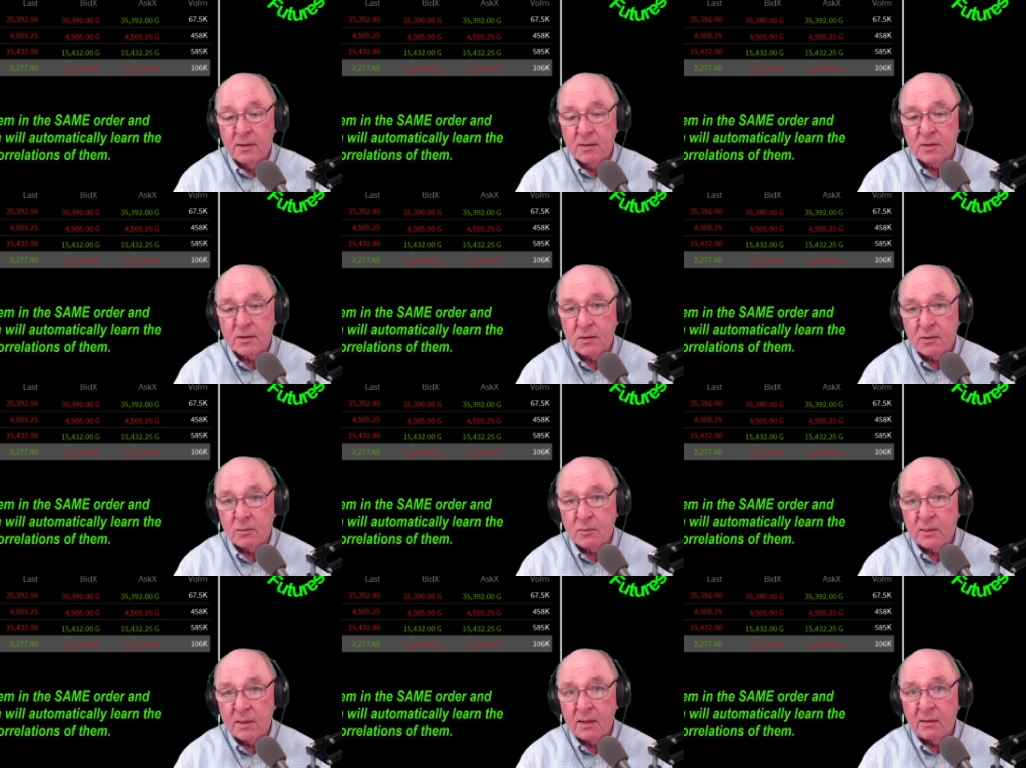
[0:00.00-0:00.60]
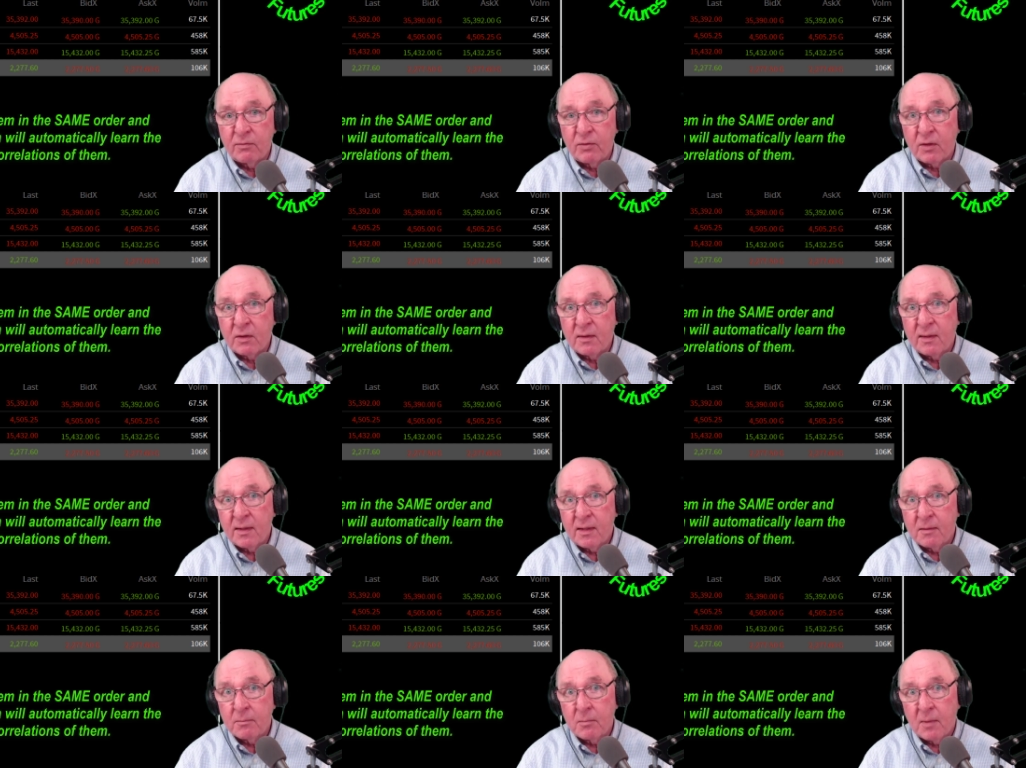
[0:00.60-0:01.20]
So if you
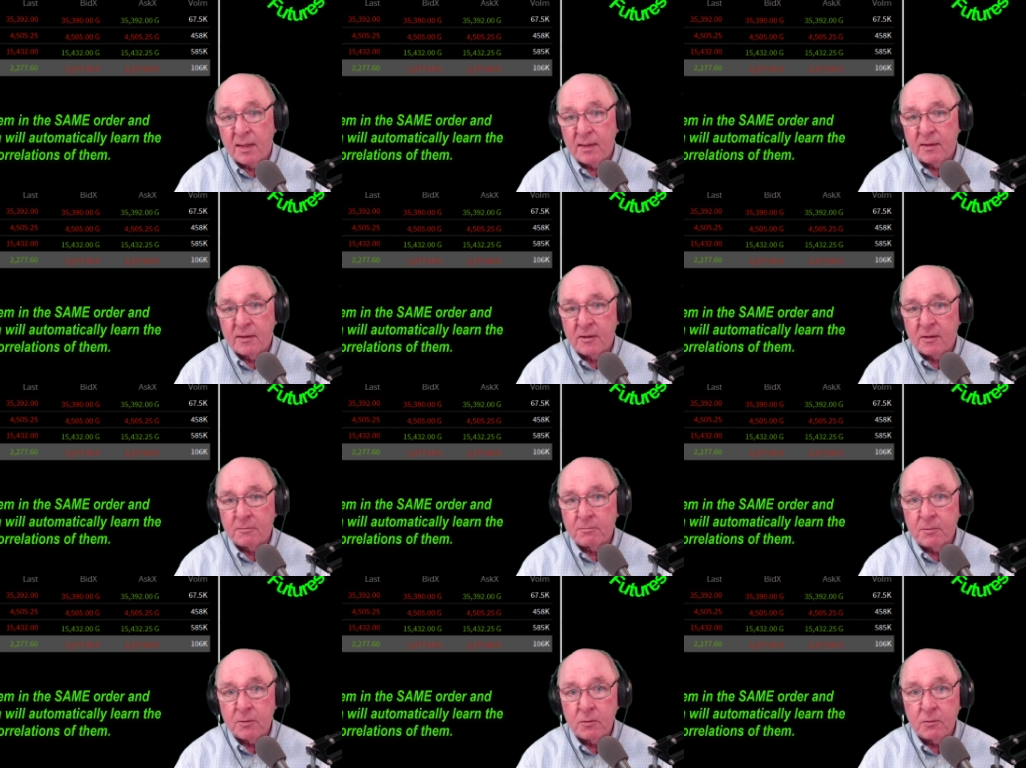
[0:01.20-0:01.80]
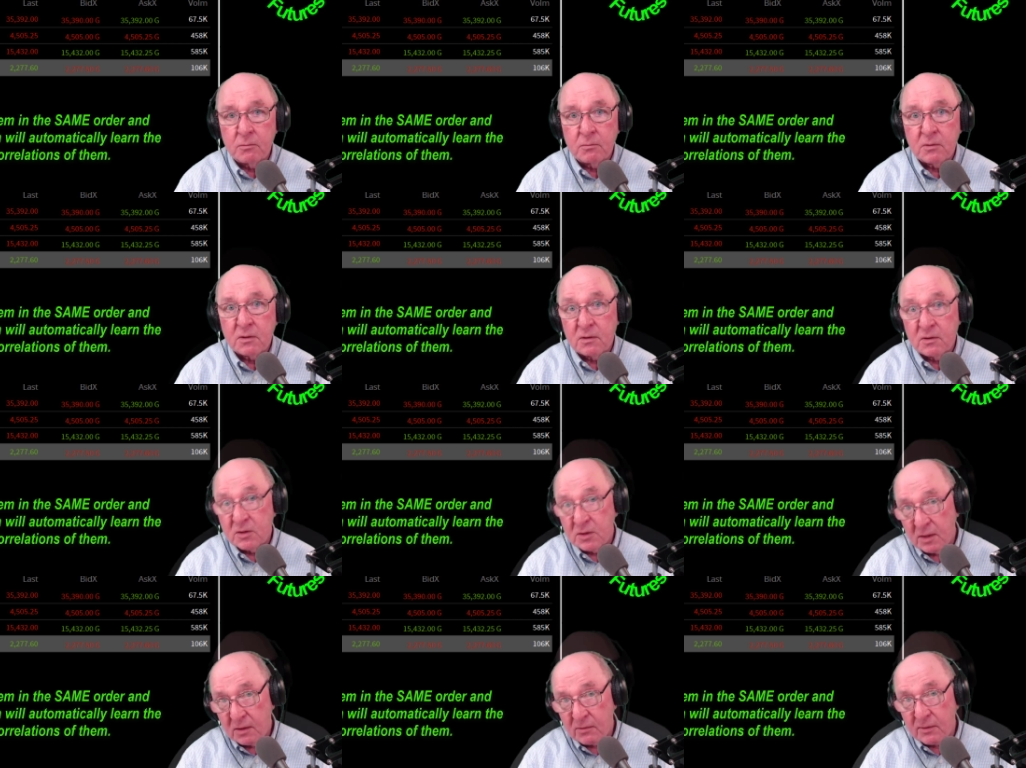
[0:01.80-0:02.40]
think it might help you,
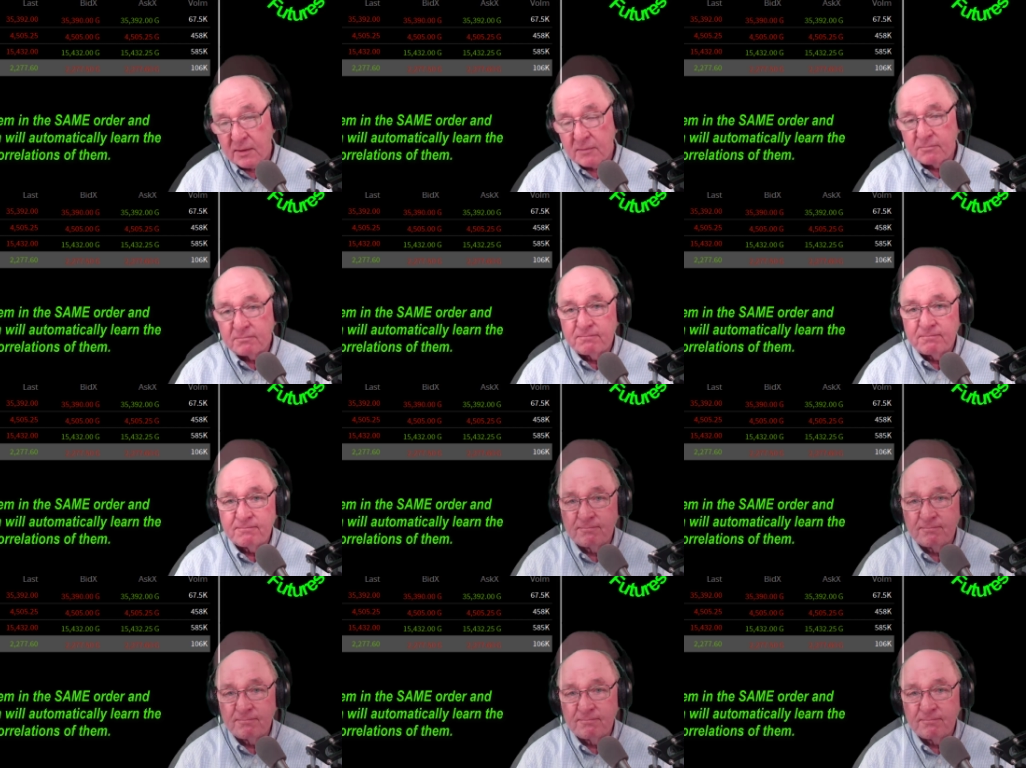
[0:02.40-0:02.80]
consider it.